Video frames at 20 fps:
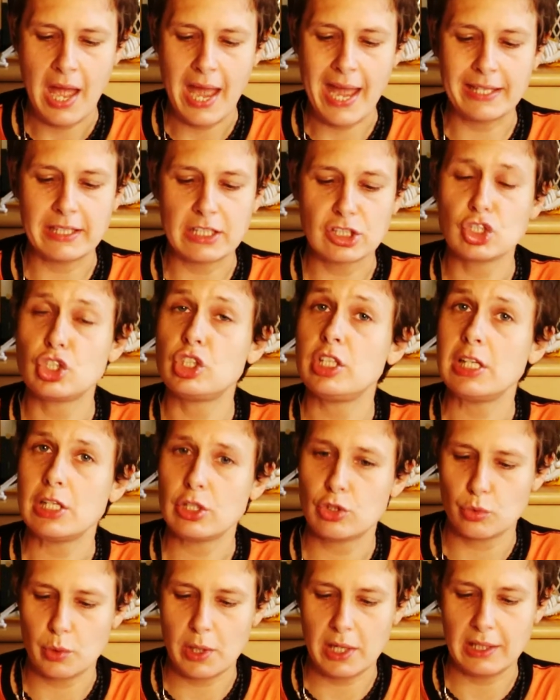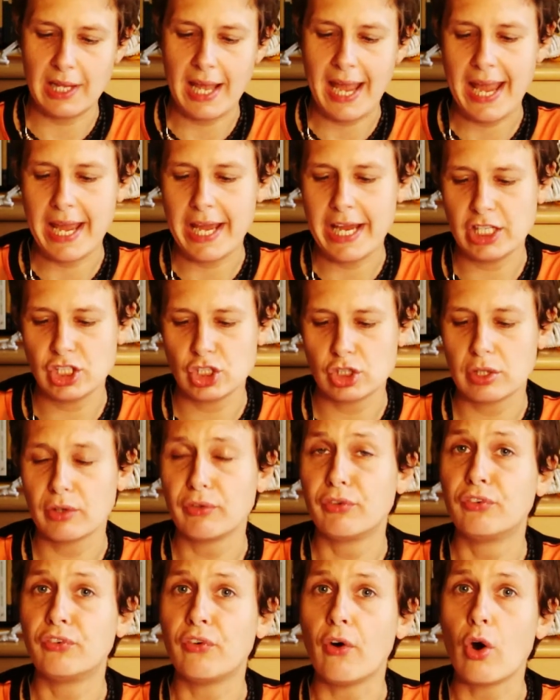And children aged
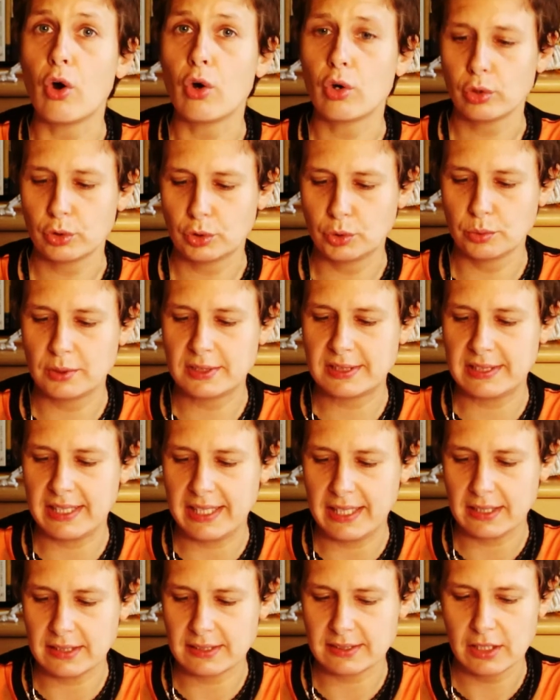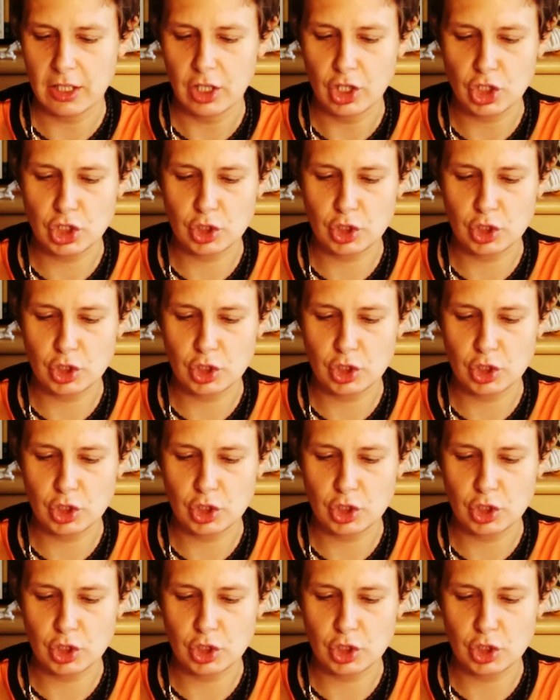4 to 6